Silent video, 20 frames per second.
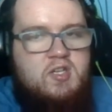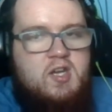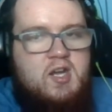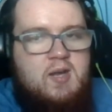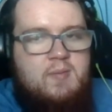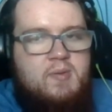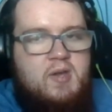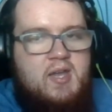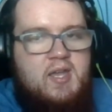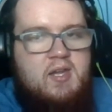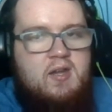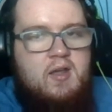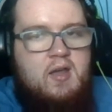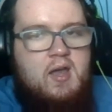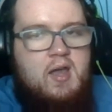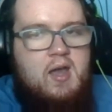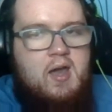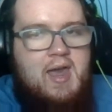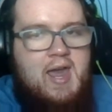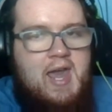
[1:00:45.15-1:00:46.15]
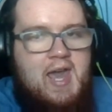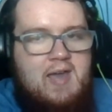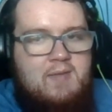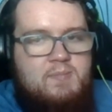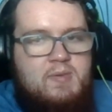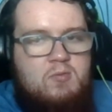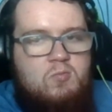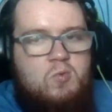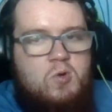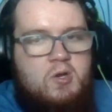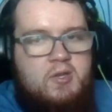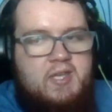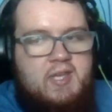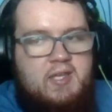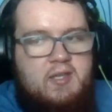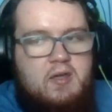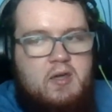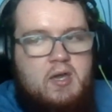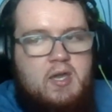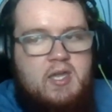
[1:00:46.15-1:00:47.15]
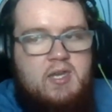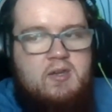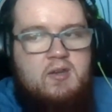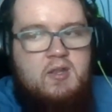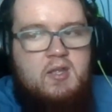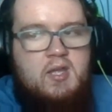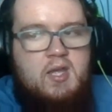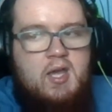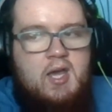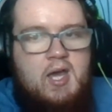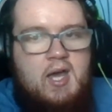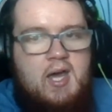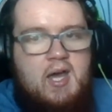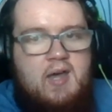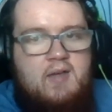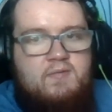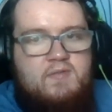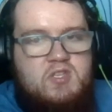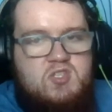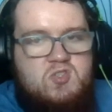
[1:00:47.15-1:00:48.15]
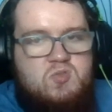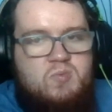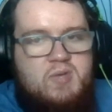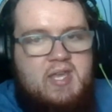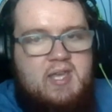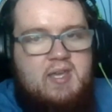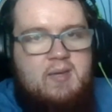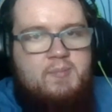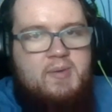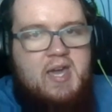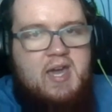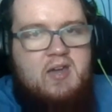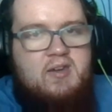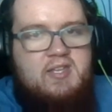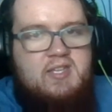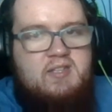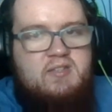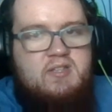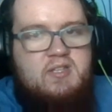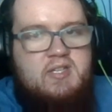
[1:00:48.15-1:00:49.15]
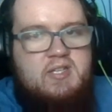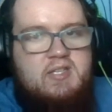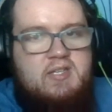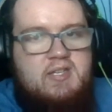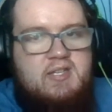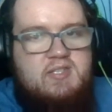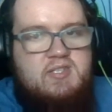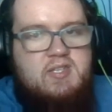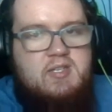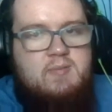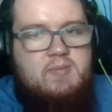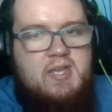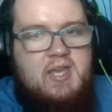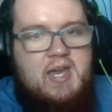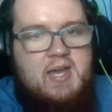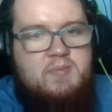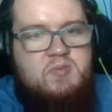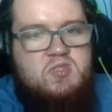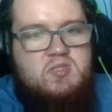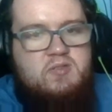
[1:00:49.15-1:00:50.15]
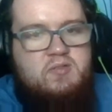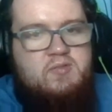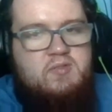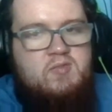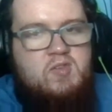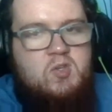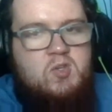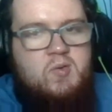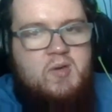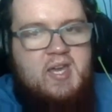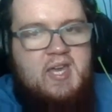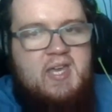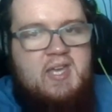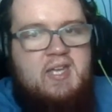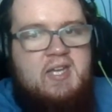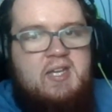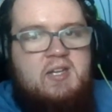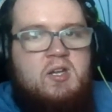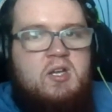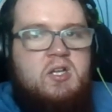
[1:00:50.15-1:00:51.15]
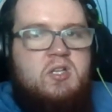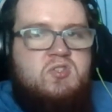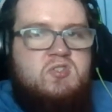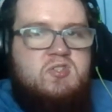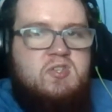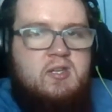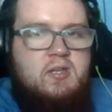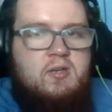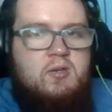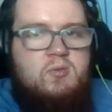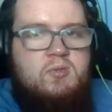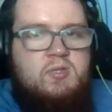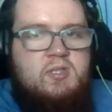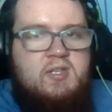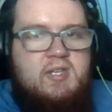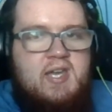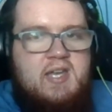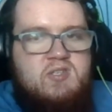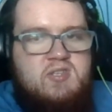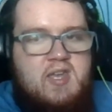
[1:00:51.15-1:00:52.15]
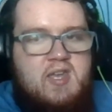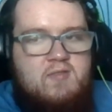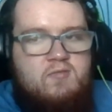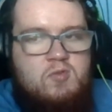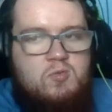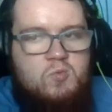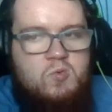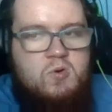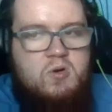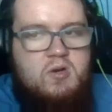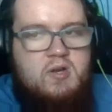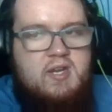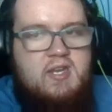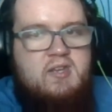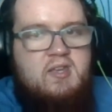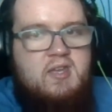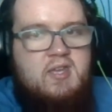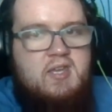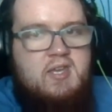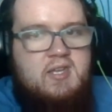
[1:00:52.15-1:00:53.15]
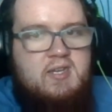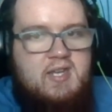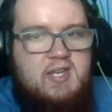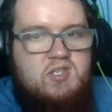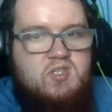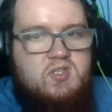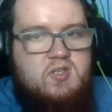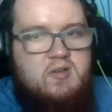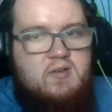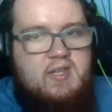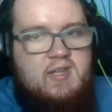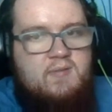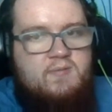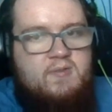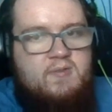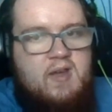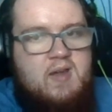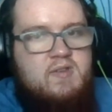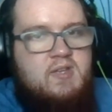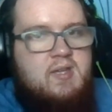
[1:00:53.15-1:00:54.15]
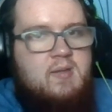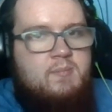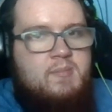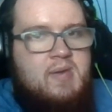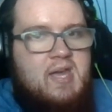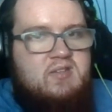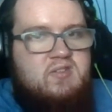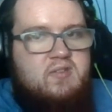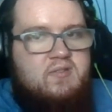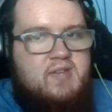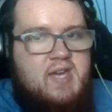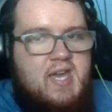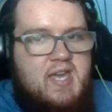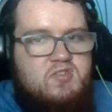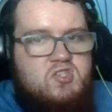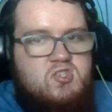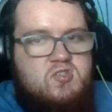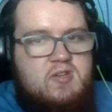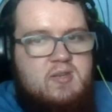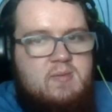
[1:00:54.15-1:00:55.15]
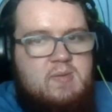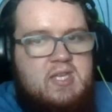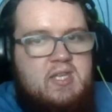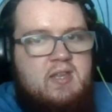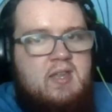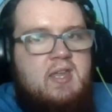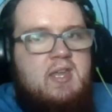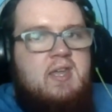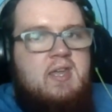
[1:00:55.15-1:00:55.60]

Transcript: Carbine have been working on uh, this week about it. It's going to be absolutely great. And also, you guys have rewarded NASCAR Heat 5 to come back to live streaming.